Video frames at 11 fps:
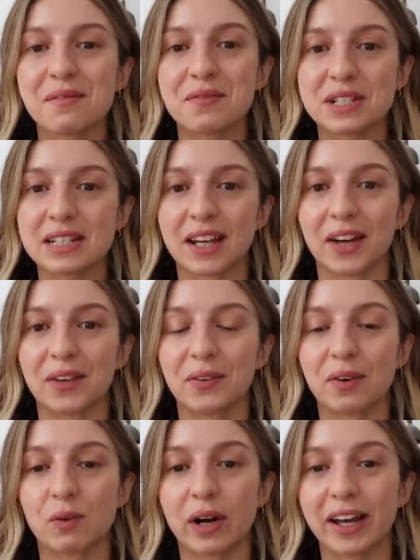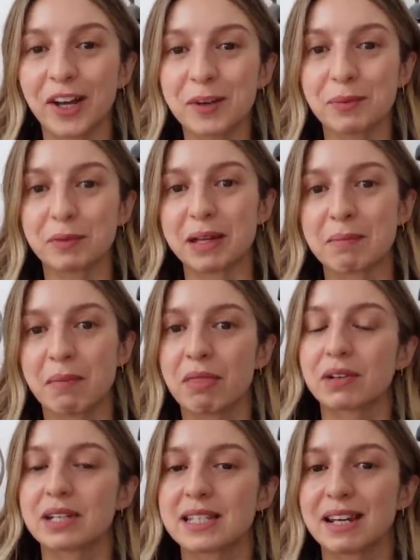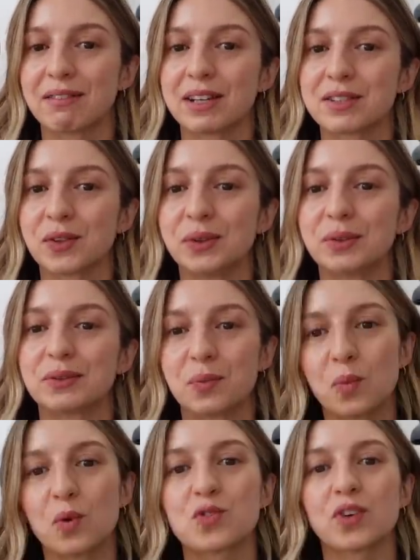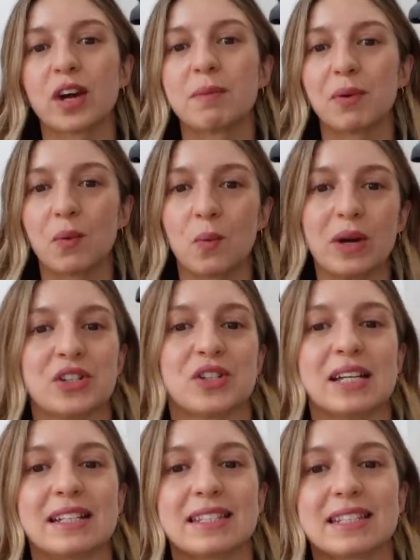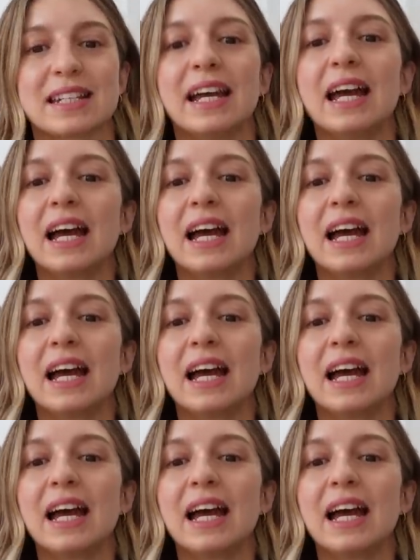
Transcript: video of what I hope will be a monthly series called Wardrobe Wishlist,